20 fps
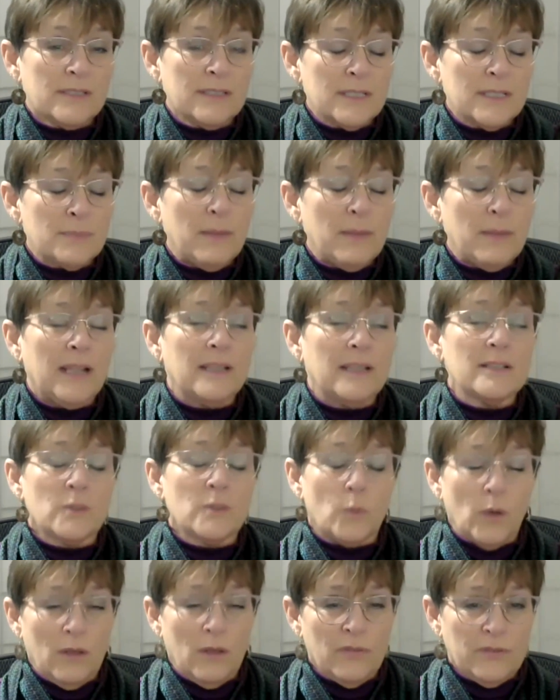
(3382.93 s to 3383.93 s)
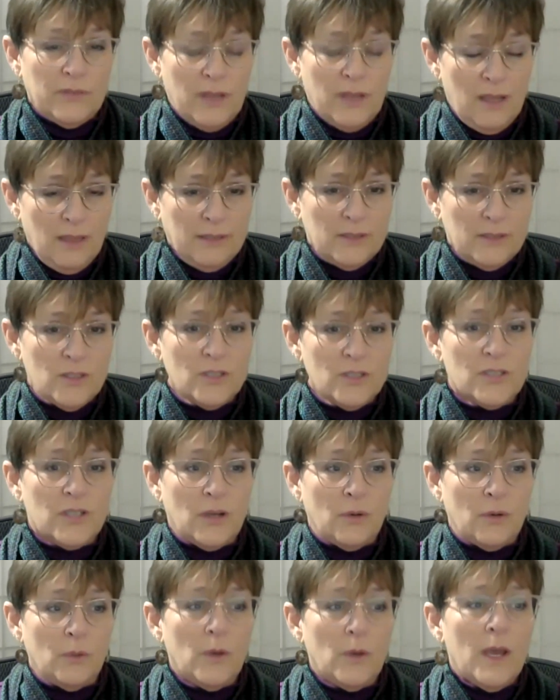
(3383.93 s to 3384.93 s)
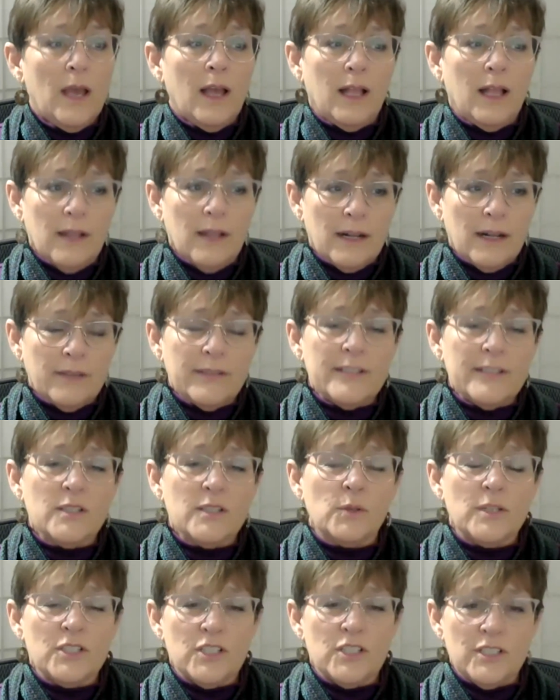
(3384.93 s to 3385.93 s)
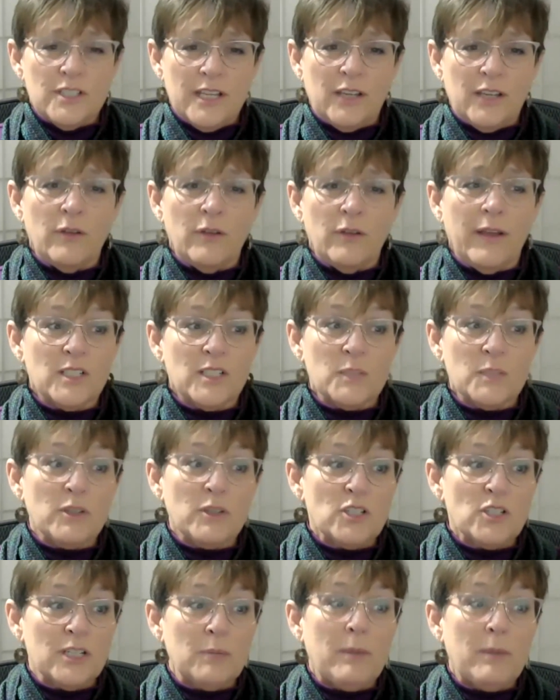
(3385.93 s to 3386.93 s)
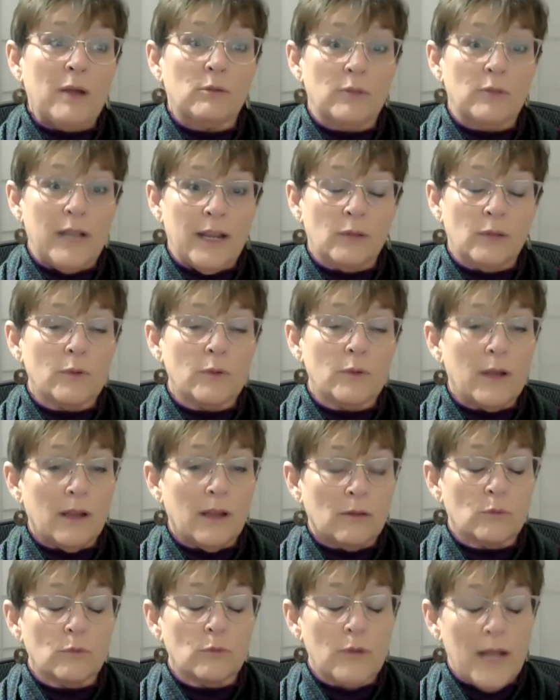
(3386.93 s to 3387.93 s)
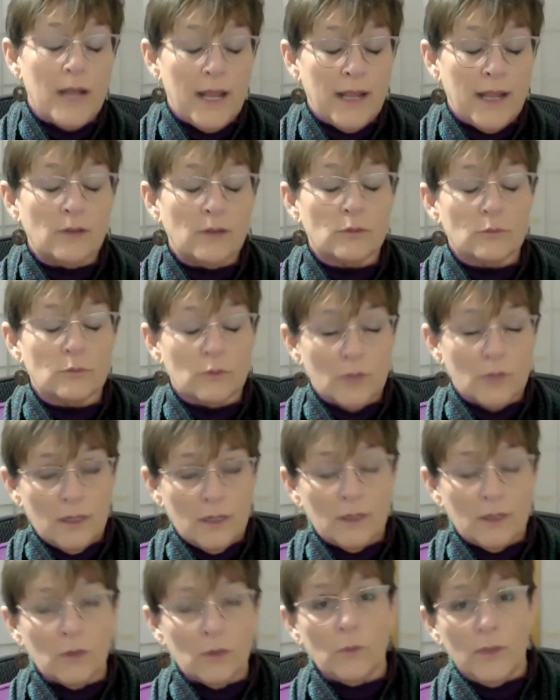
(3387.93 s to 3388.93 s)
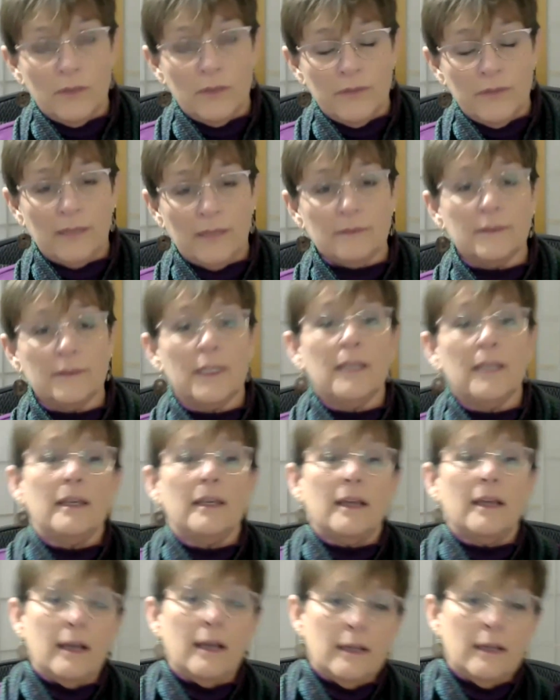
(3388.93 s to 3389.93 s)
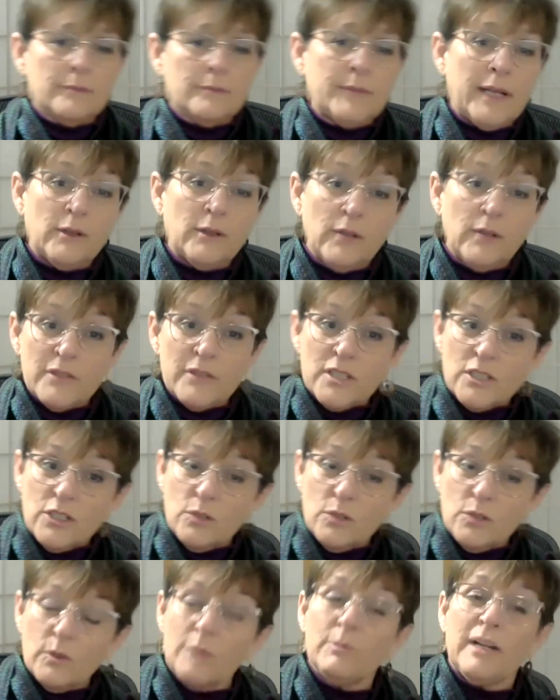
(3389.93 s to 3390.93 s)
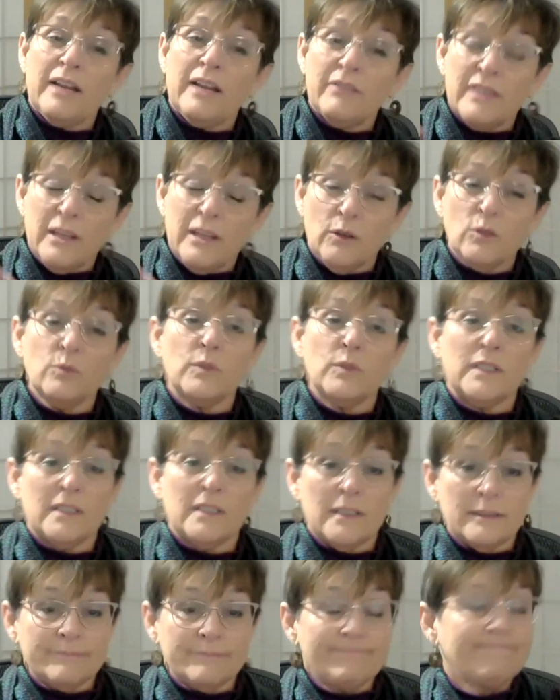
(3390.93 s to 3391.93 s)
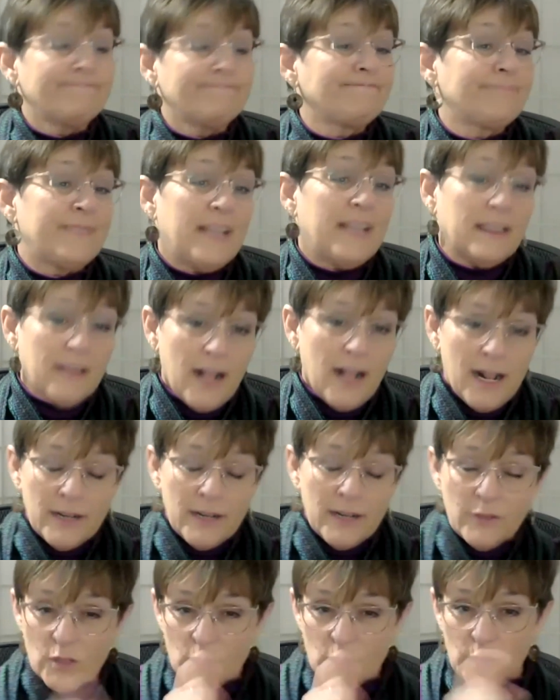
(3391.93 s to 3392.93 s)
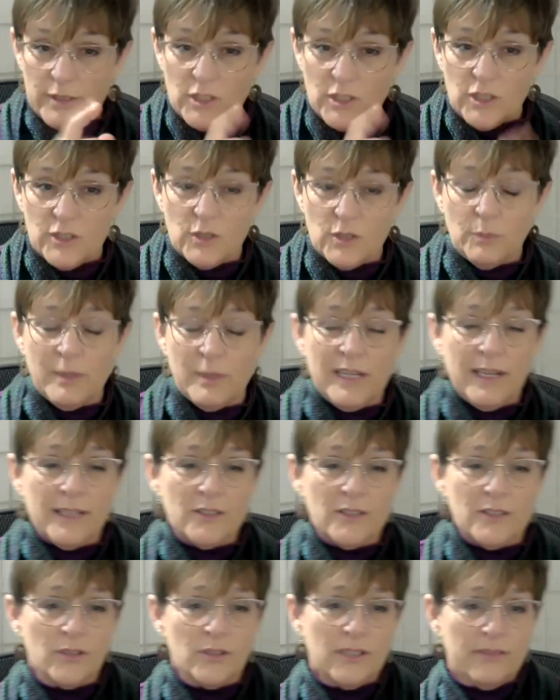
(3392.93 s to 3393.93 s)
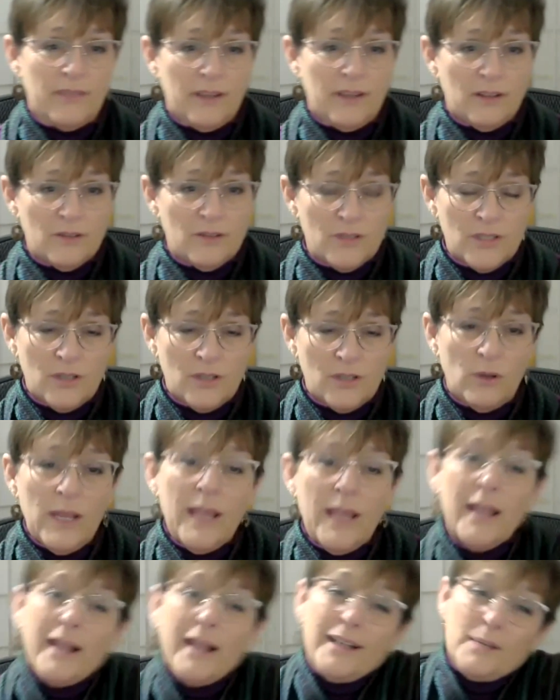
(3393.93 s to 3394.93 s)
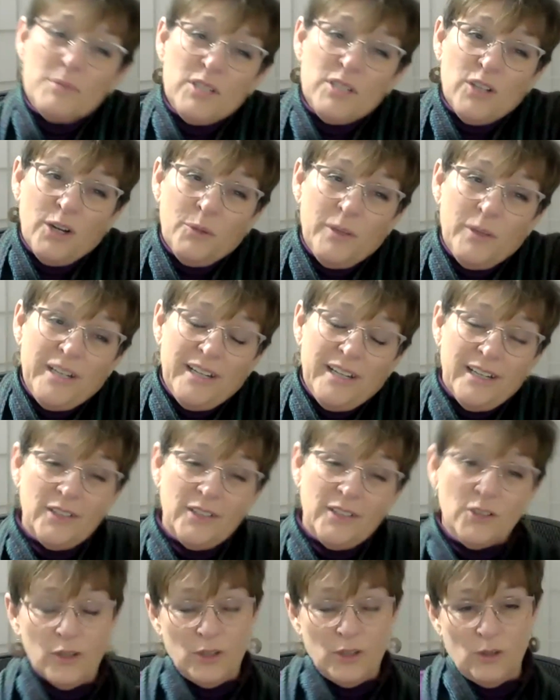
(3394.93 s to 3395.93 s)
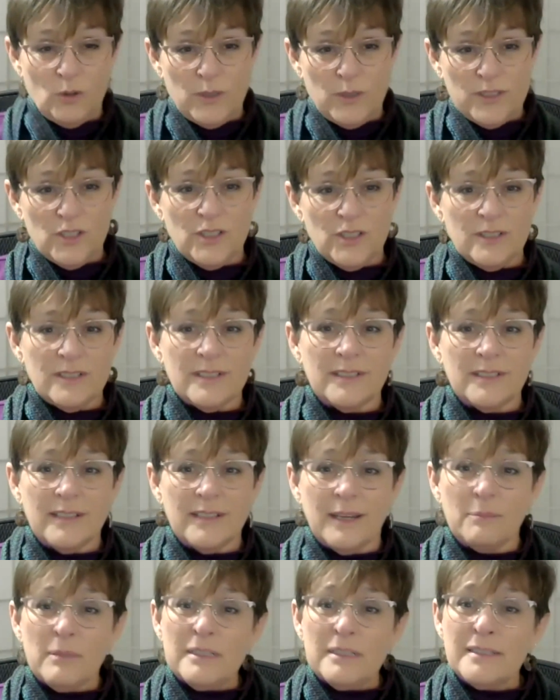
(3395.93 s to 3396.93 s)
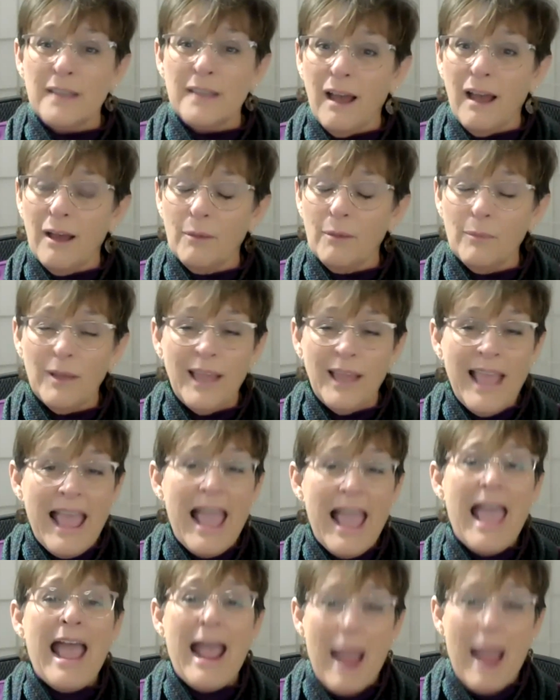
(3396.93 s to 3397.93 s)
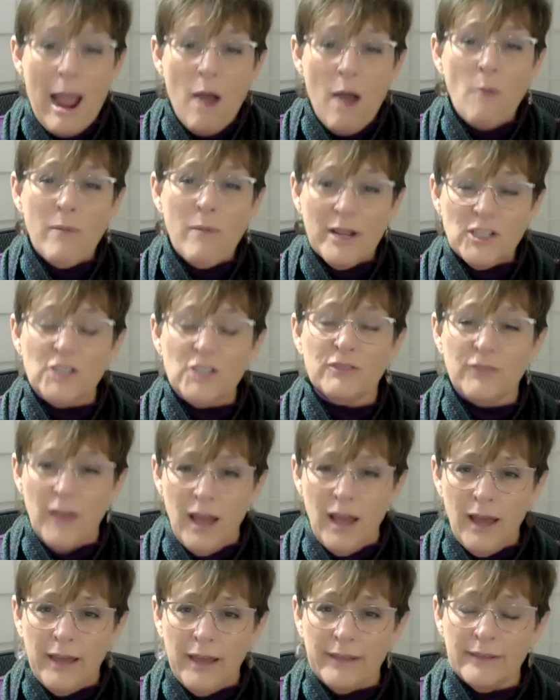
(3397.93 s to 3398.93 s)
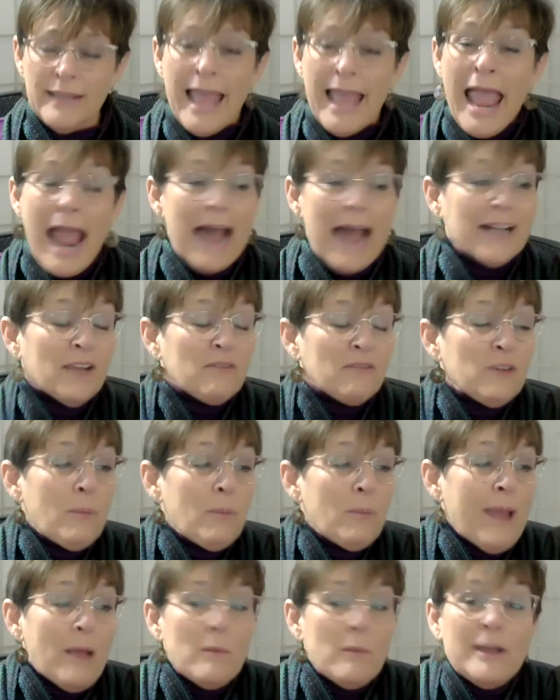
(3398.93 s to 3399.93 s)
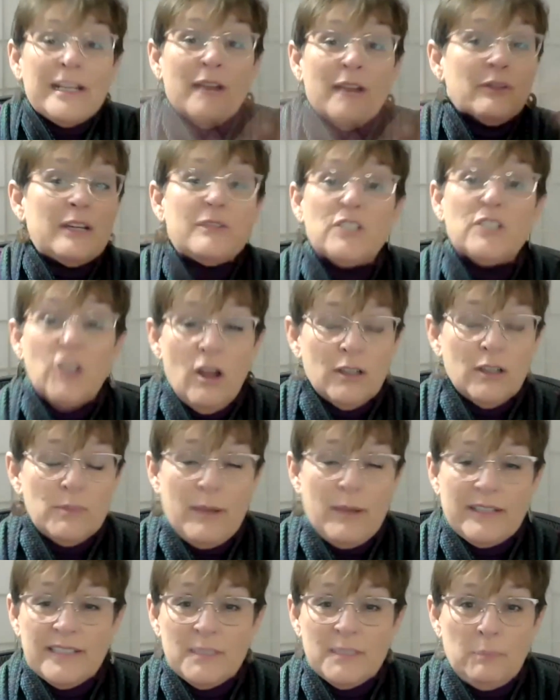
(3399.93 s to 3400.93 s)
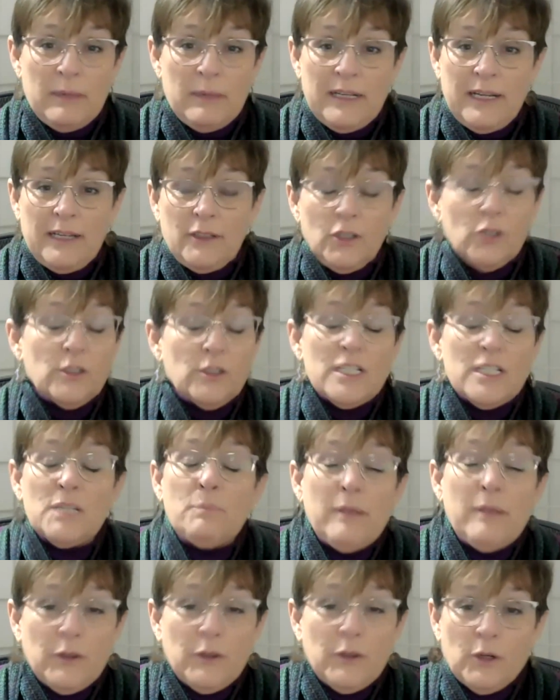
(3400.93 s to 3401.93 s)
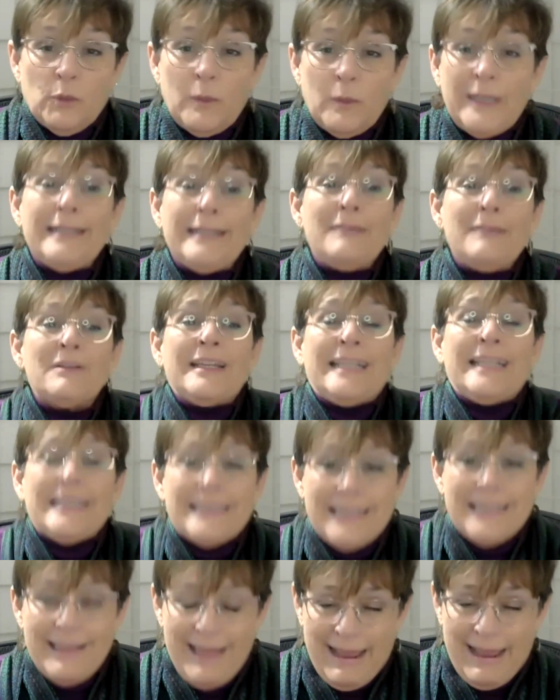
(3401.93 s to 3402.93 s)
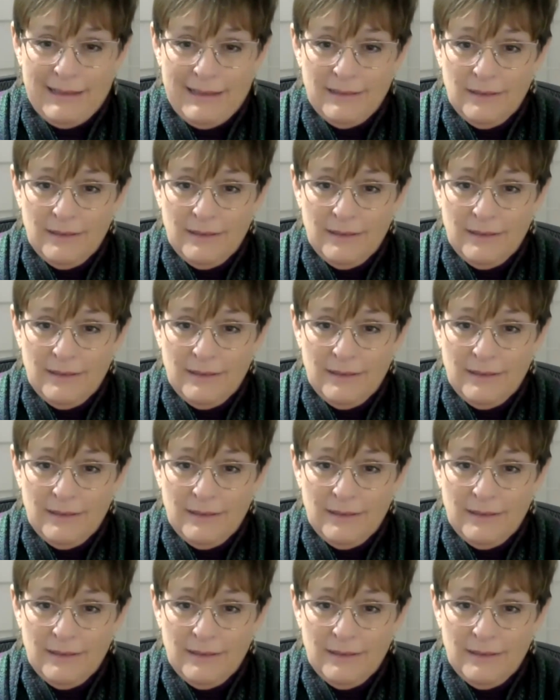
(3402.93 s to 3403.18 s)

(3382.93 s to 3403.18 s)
This man is a wealth of knowledge. So a lot of these questions that you had, especially about rag rug weaving, I don't have his new one, but I have the old one, and a lot of those questions will be answered in there. So, and I'm sorry we didn't get to all your questions today, but Tom, how much fun. And I feel bad we never even talked about spinning. You're a spinner, and we didn't even get to that.